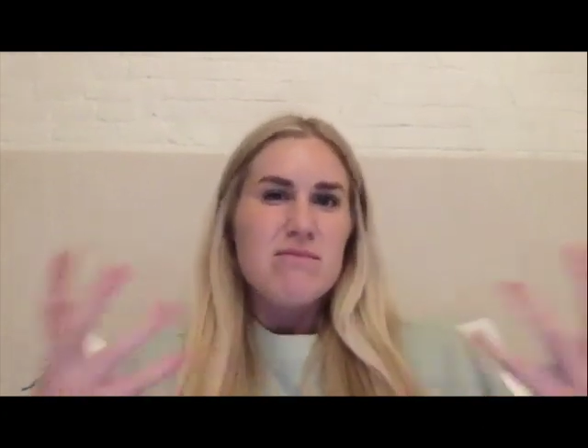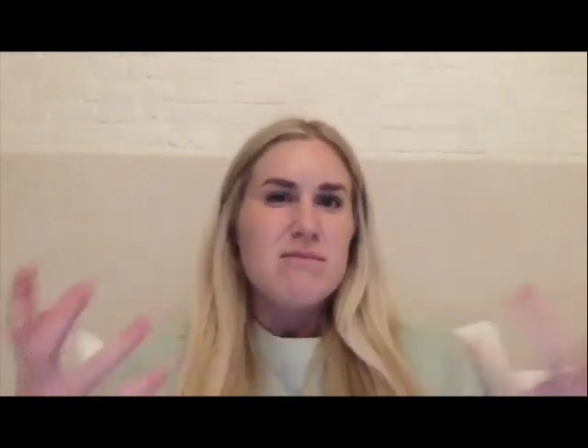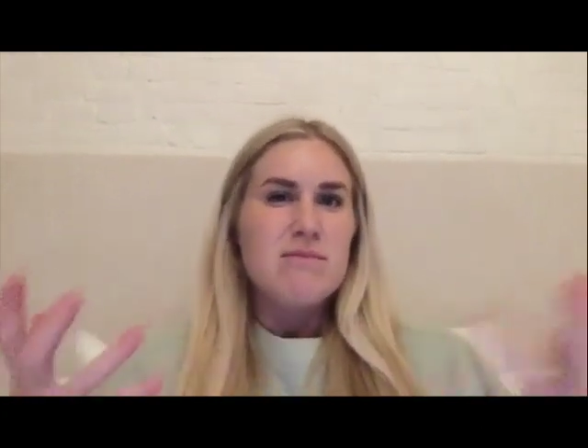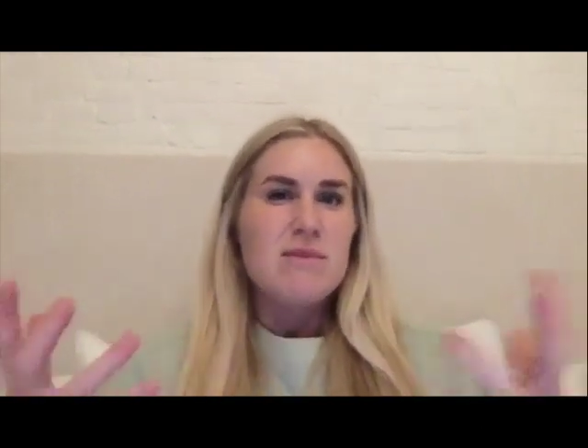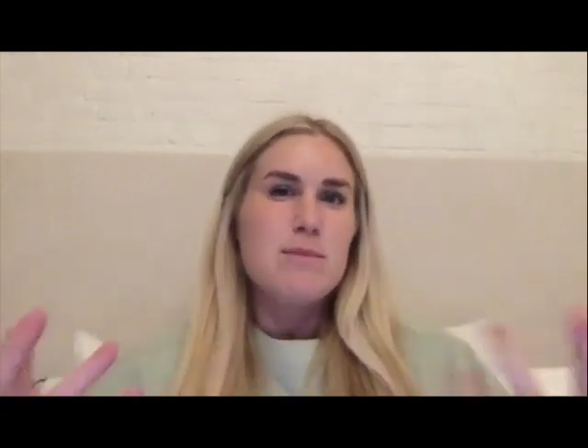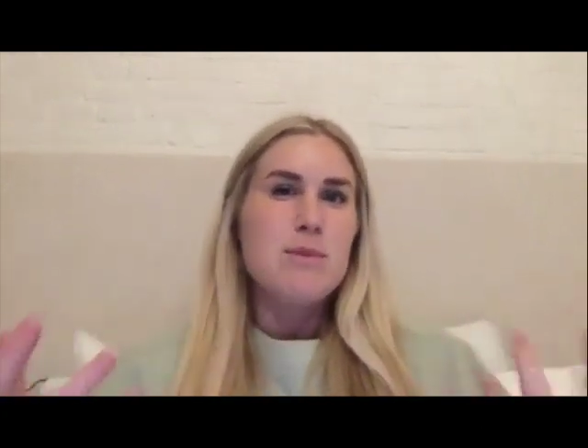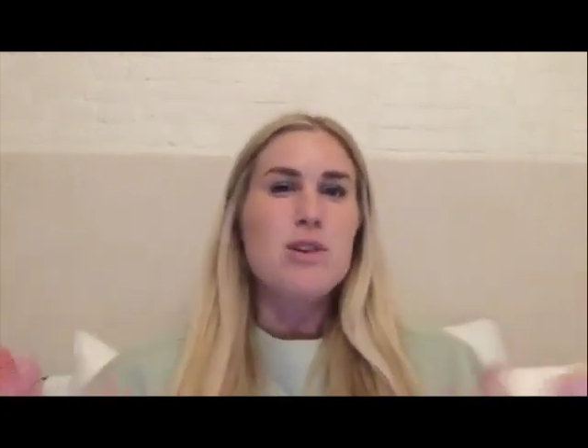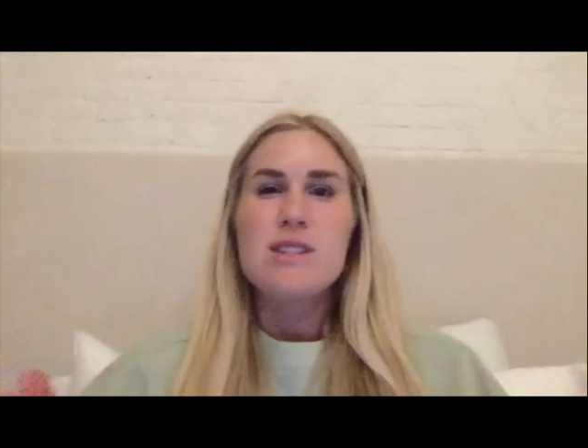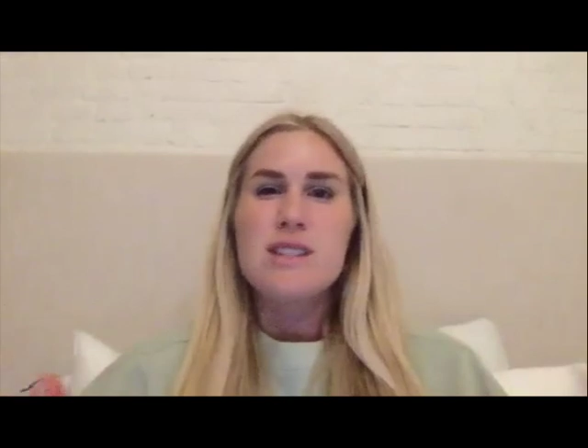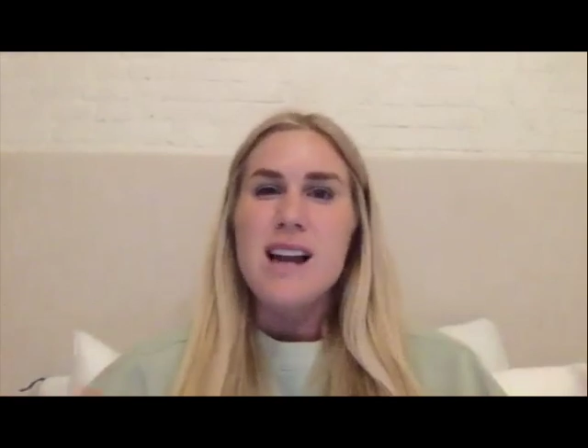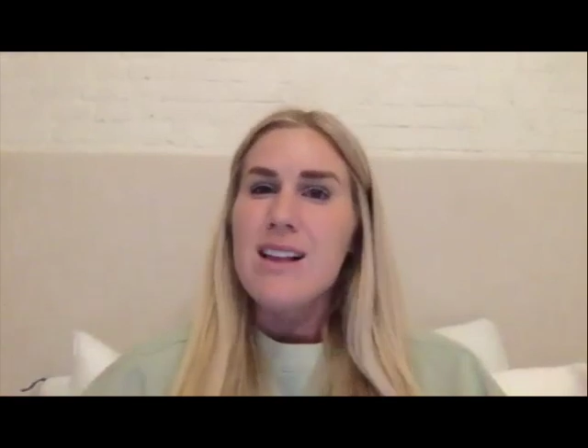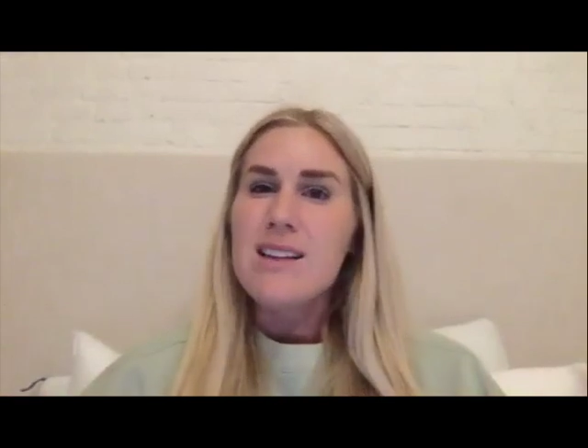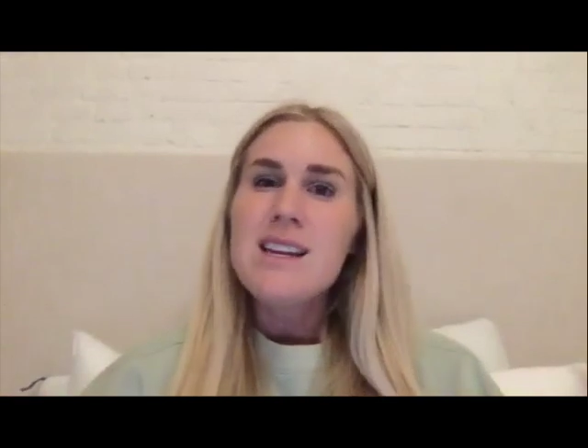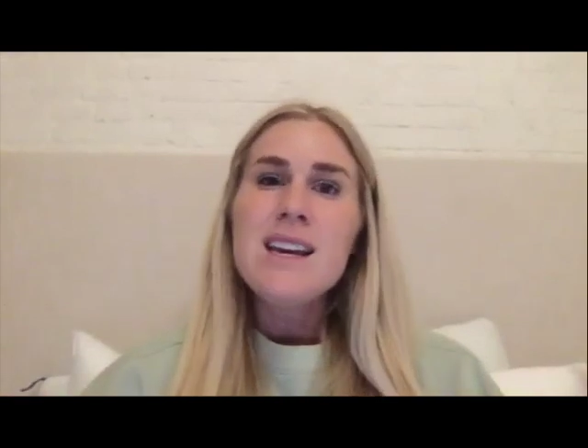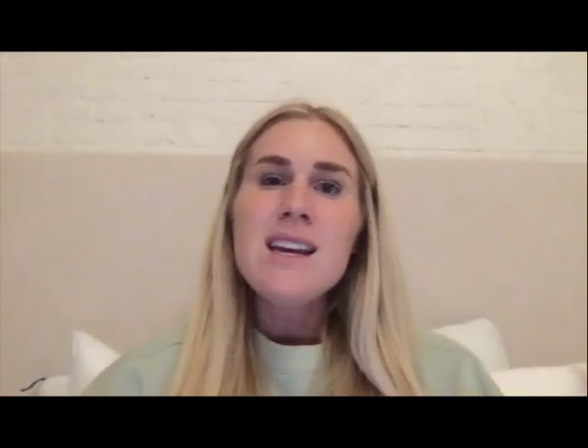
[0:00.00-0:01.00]

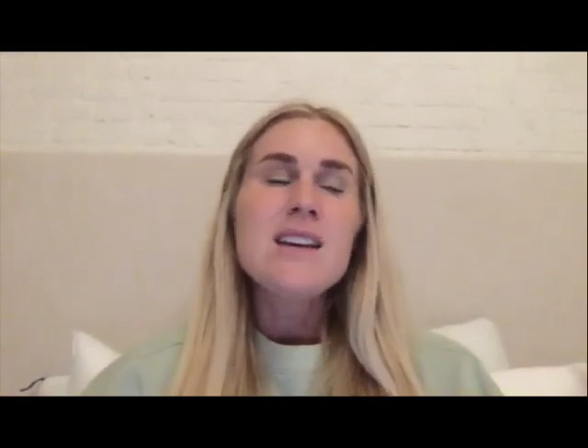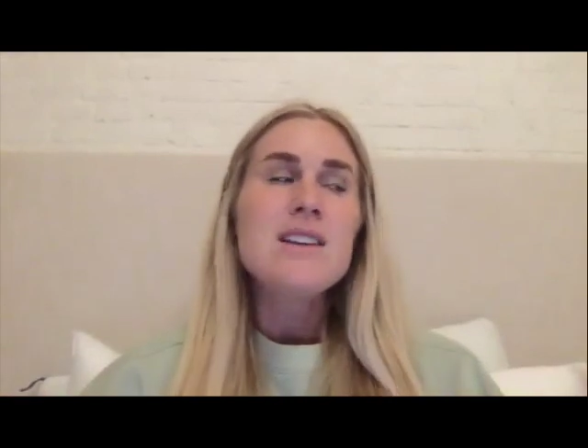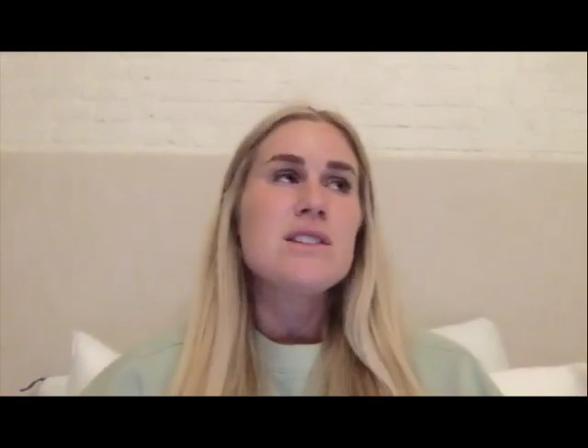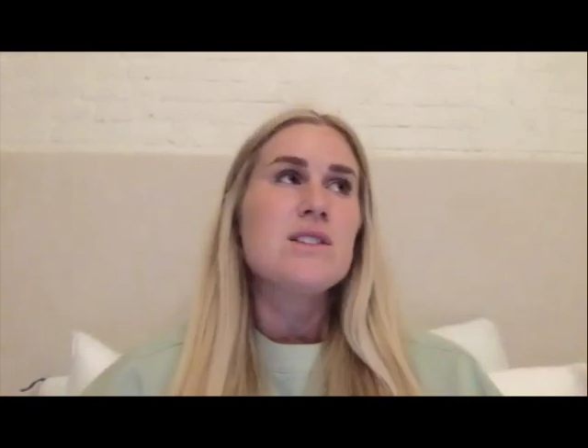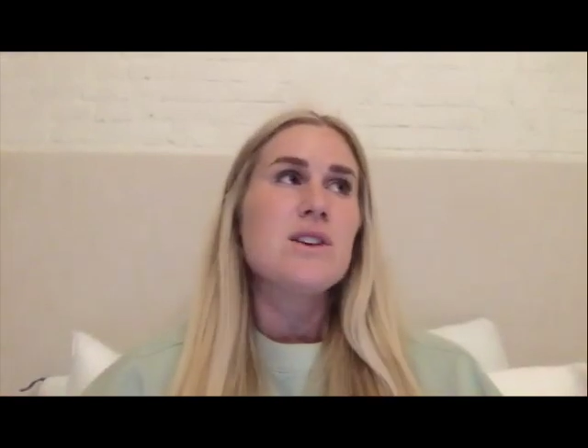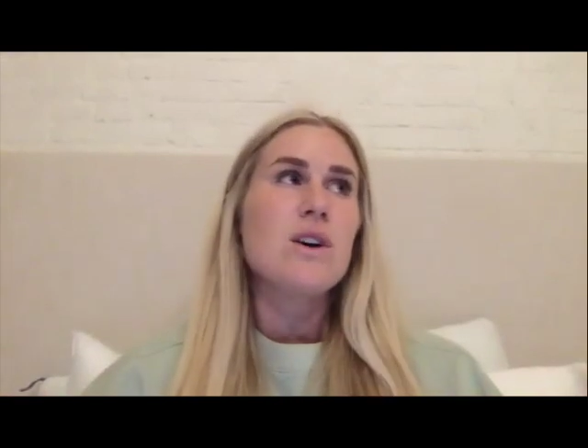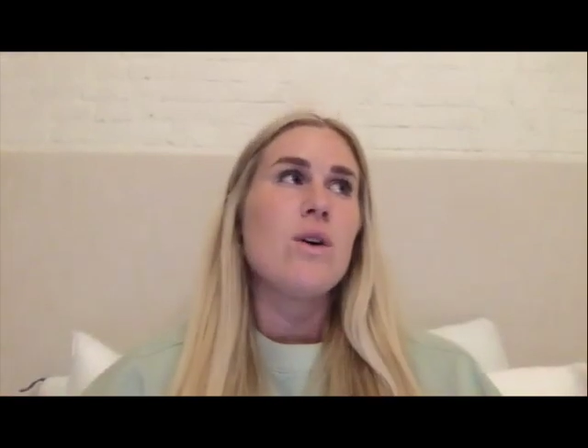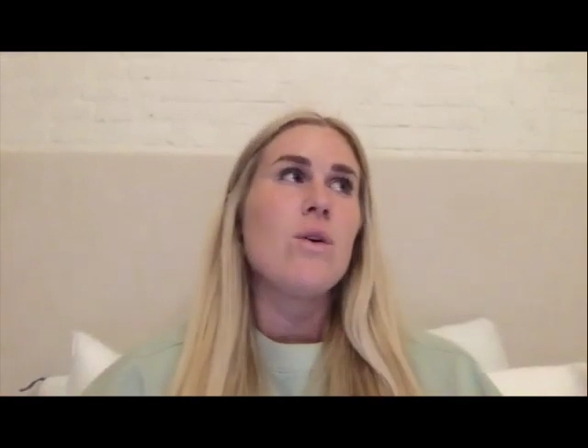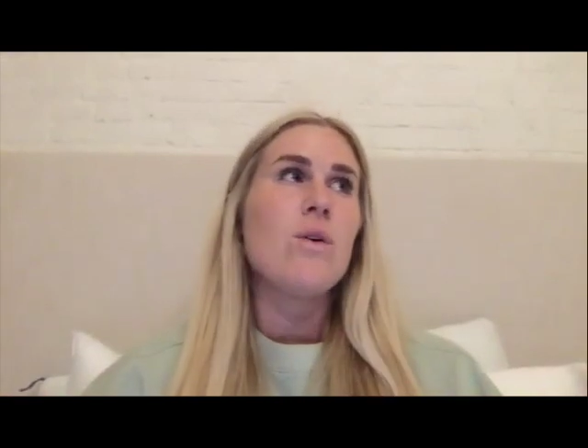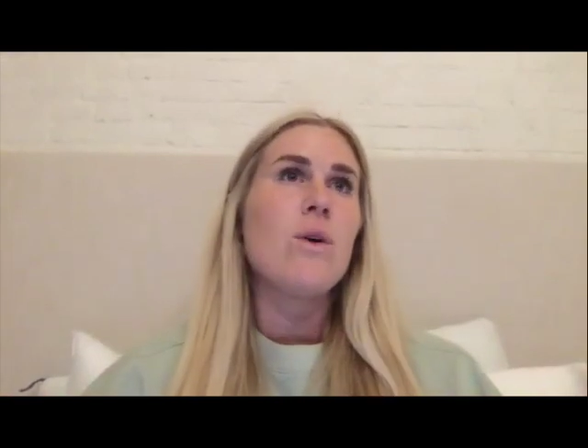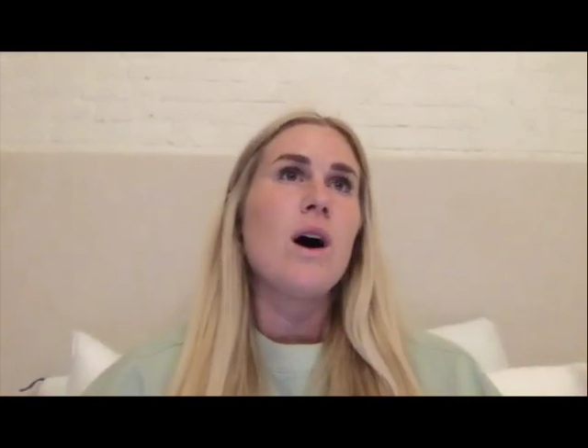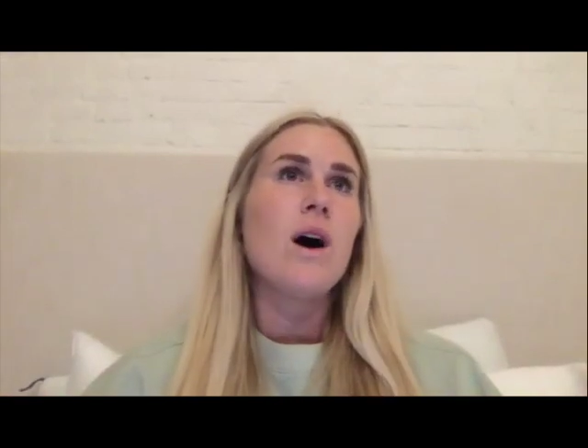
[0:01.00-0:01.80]
personality. And so,